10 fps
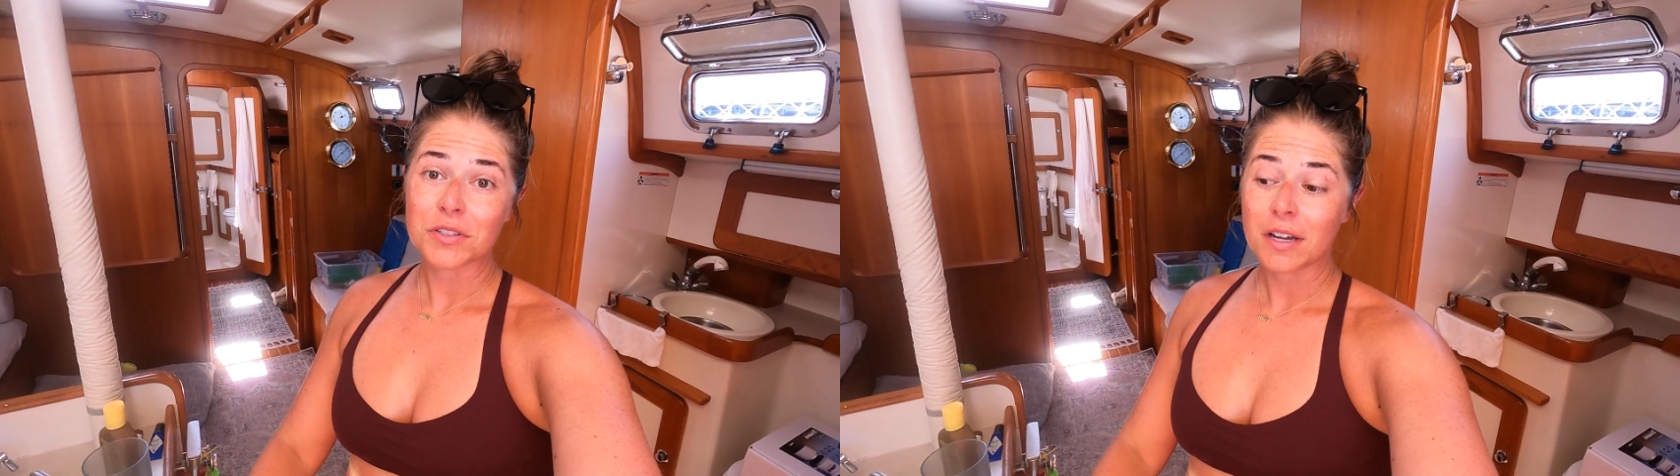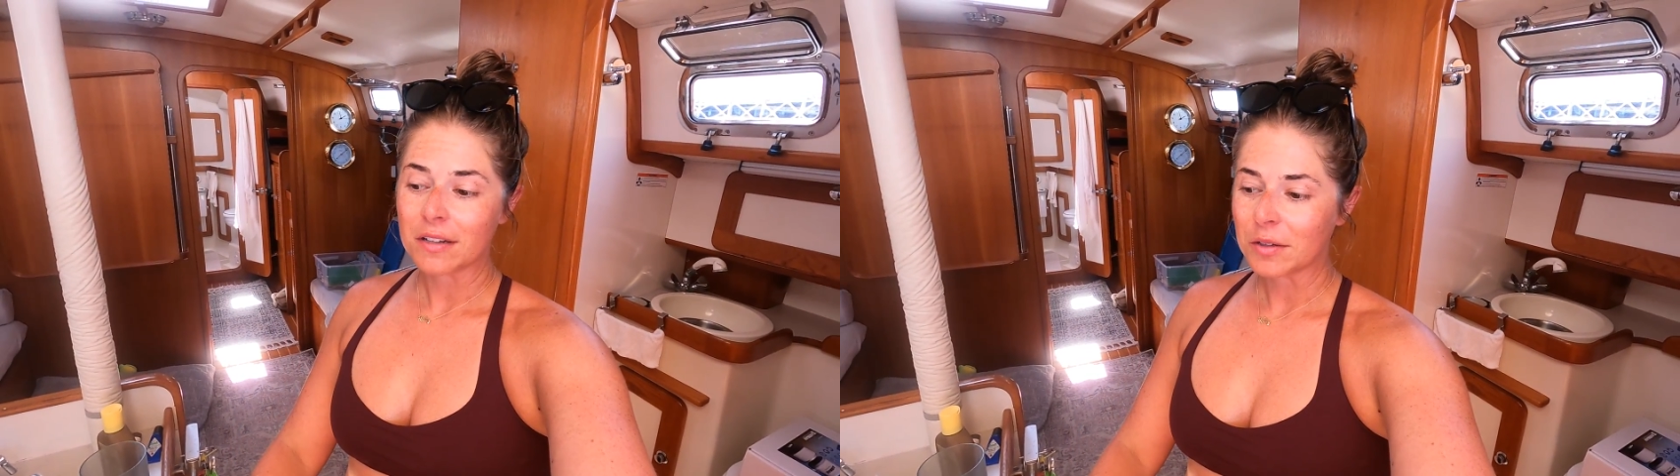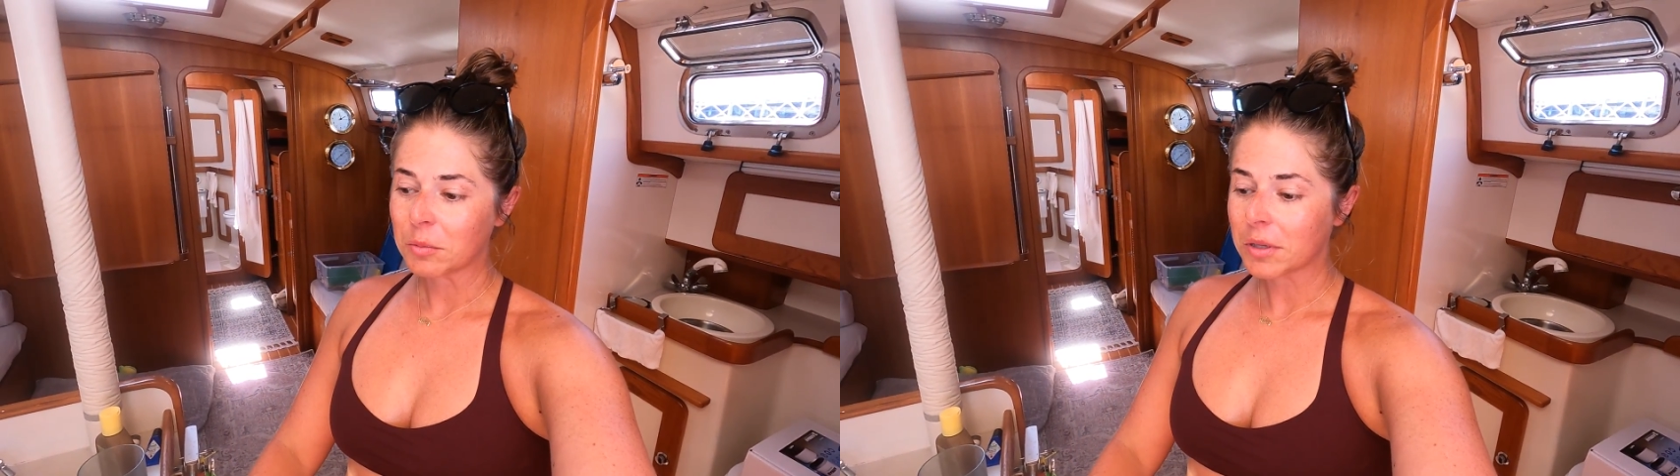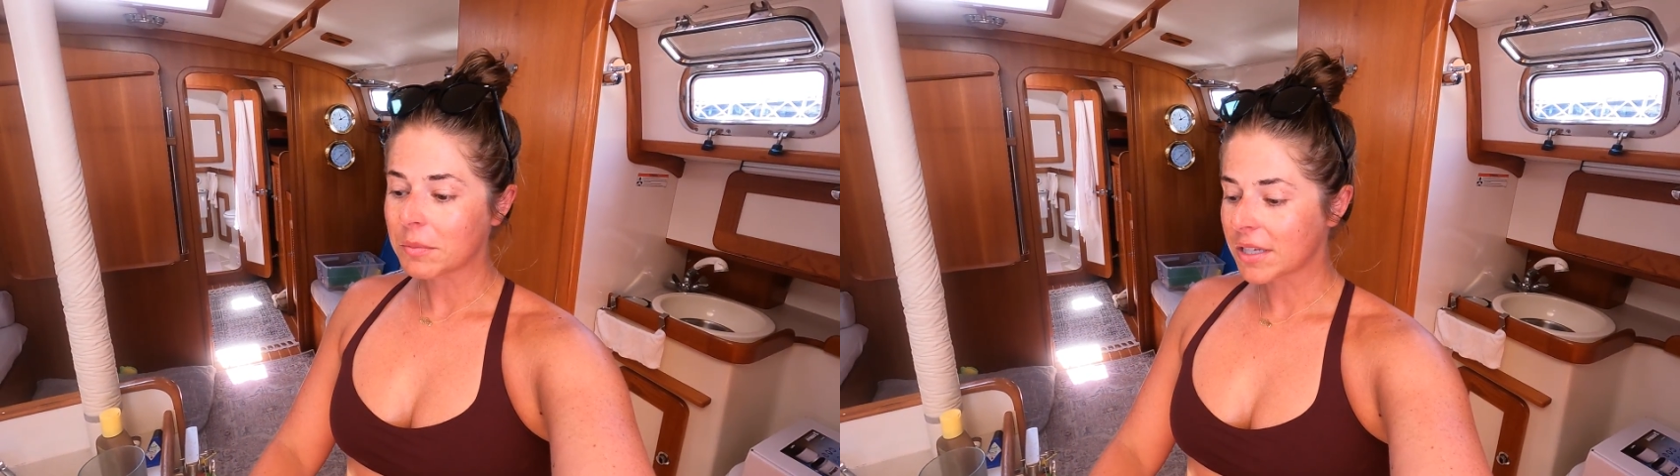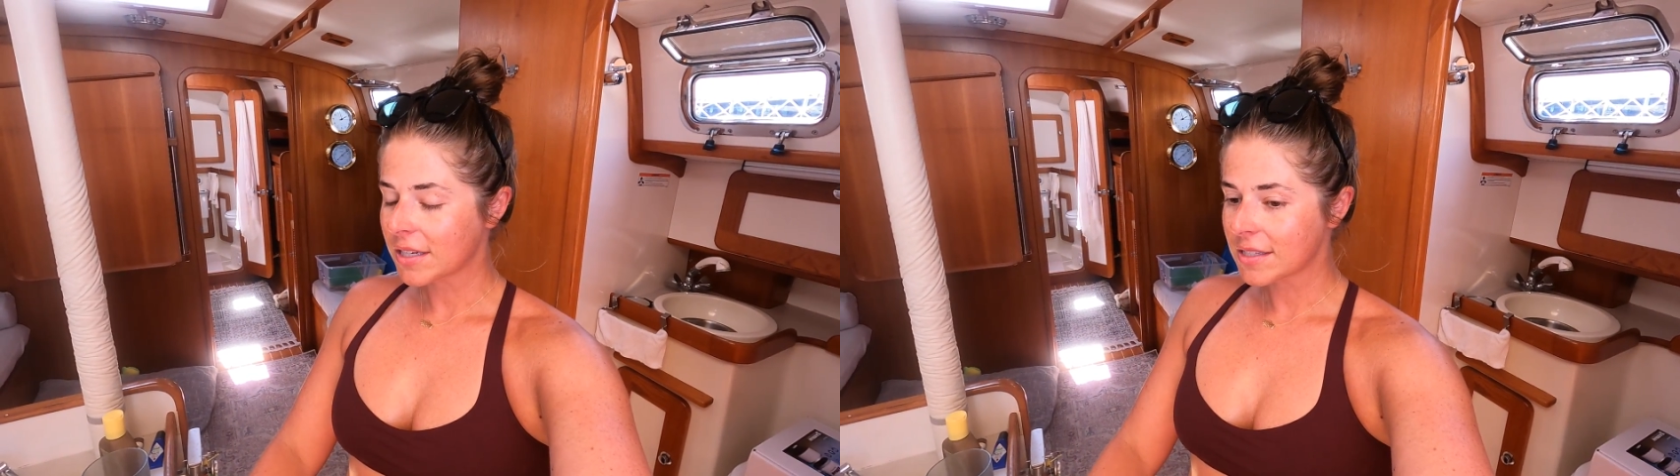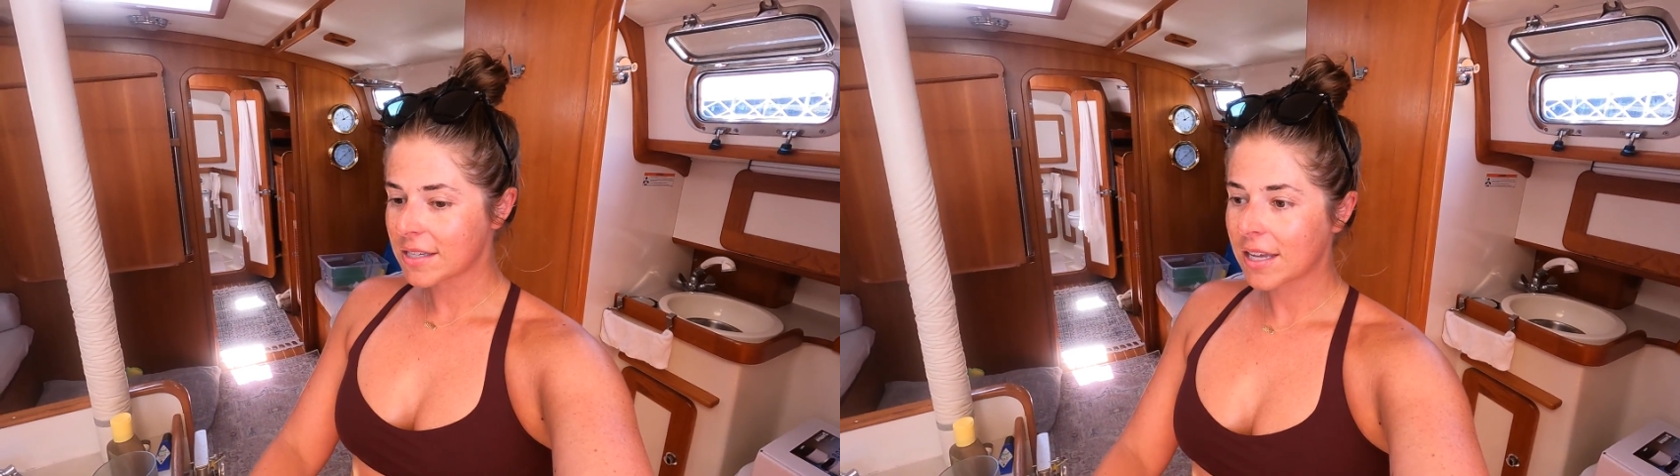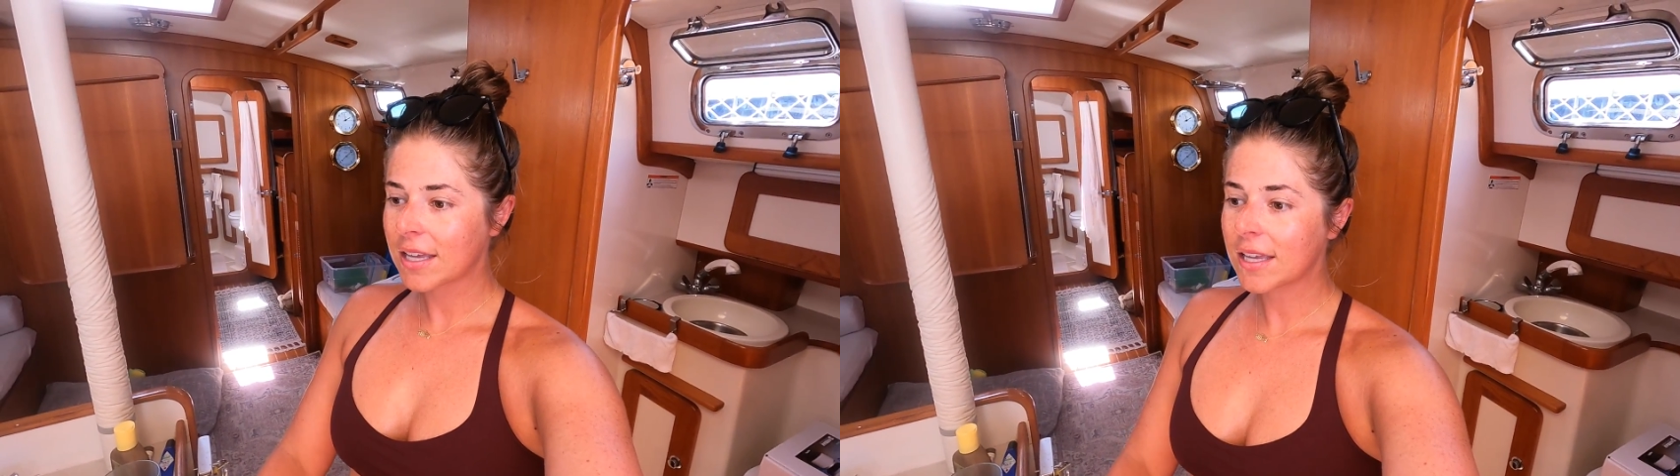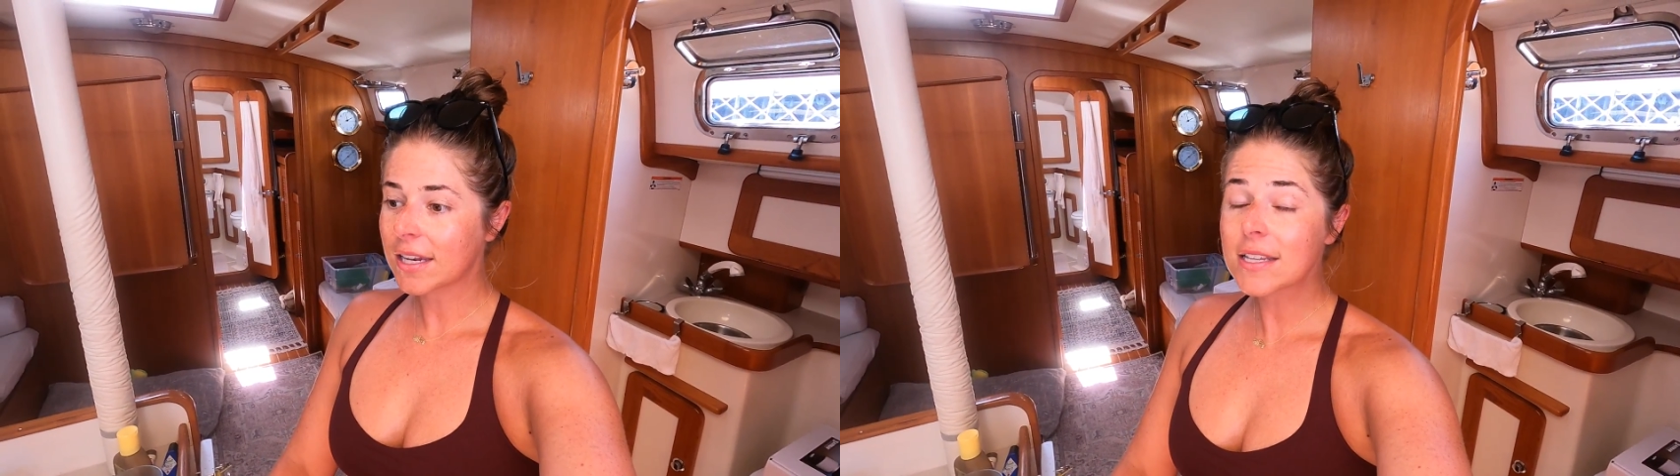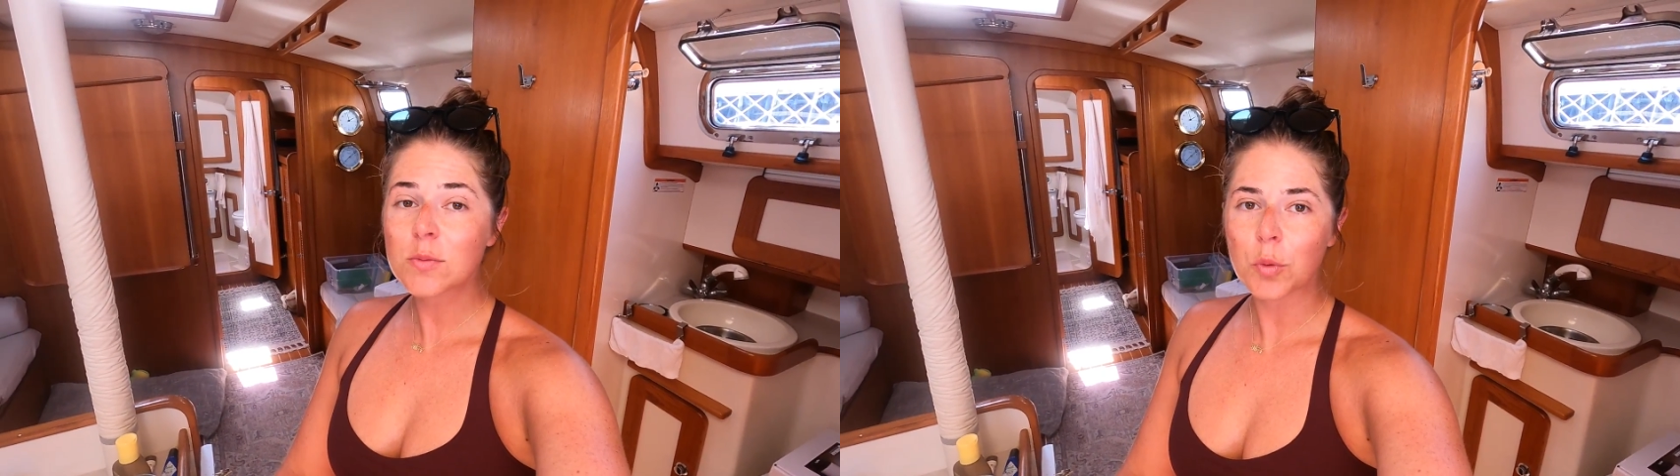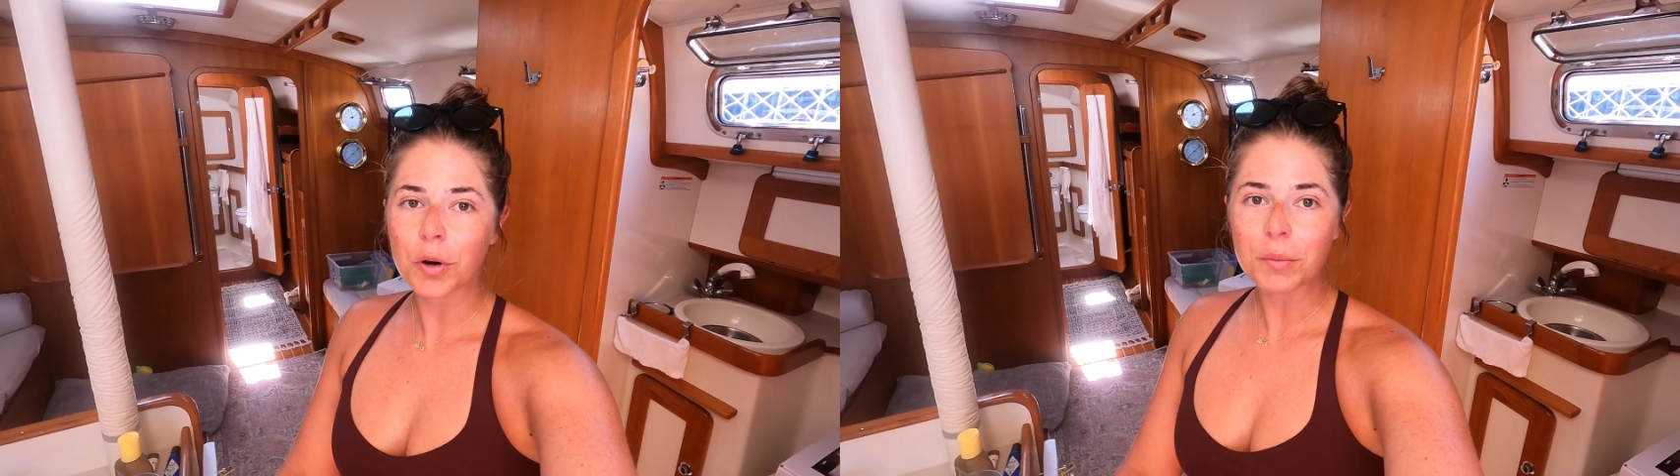down a little bit because it is
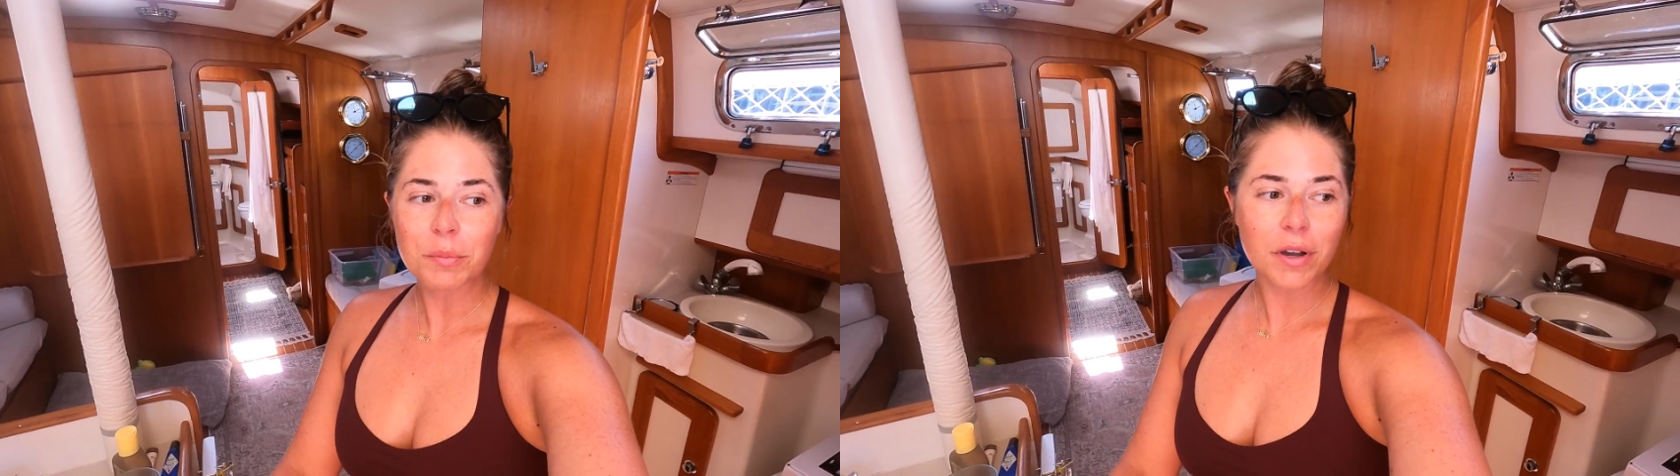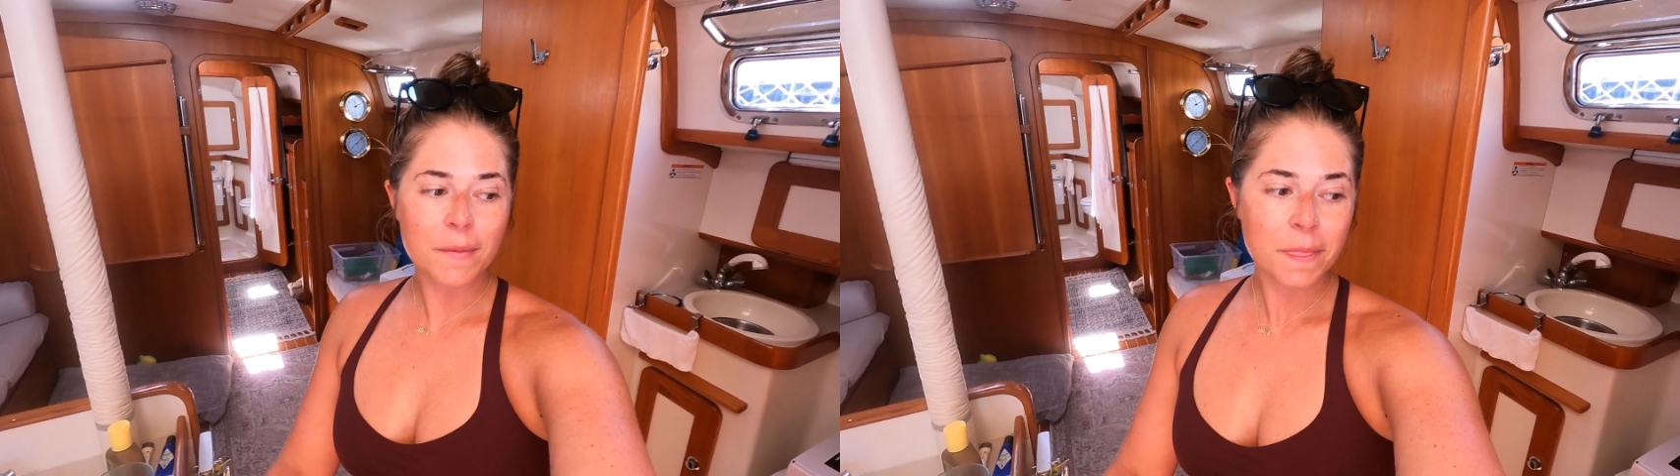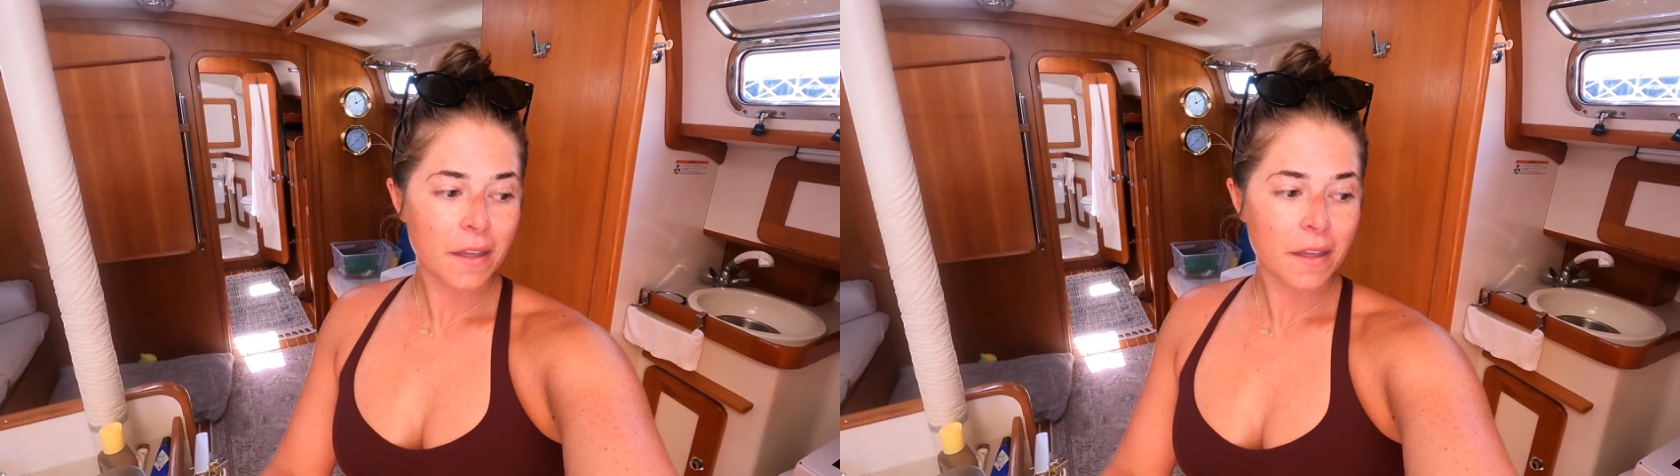warm, but